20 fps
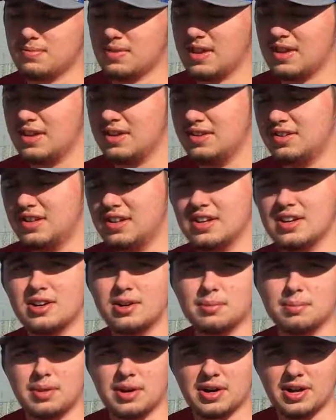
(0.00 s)
ESC,
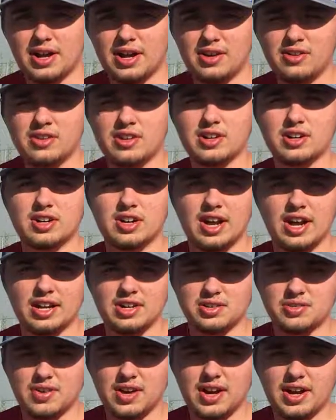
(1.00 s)
it'll burn out, it'll
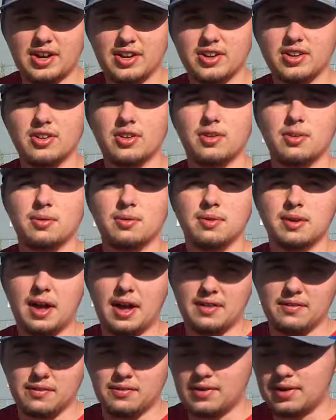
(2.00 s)
catch fire, you'll
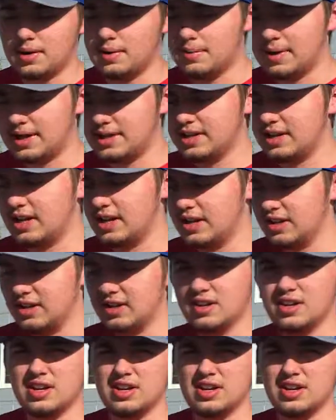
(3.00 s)
have a very bad day,